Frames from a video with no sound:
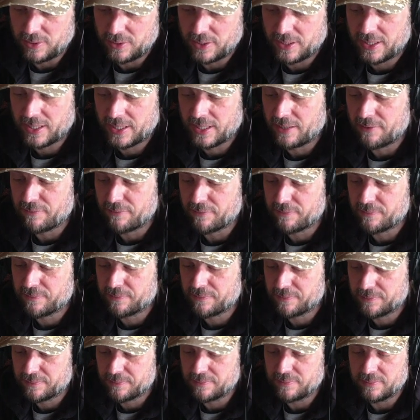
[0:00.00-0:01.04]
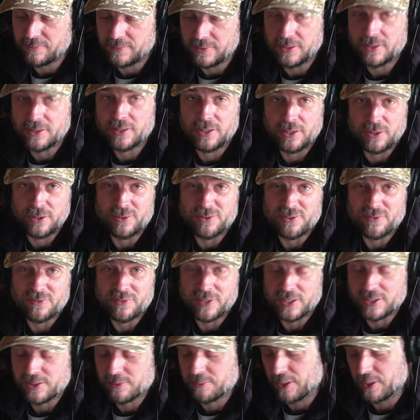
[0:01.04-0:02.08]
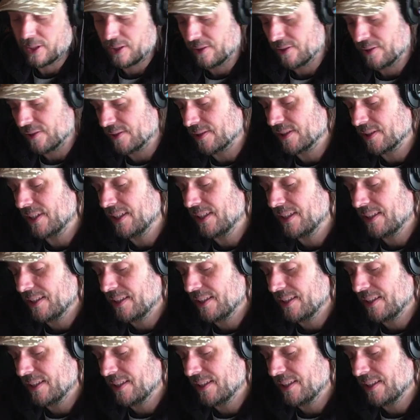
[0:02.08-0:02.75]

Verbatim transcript: can lose fish because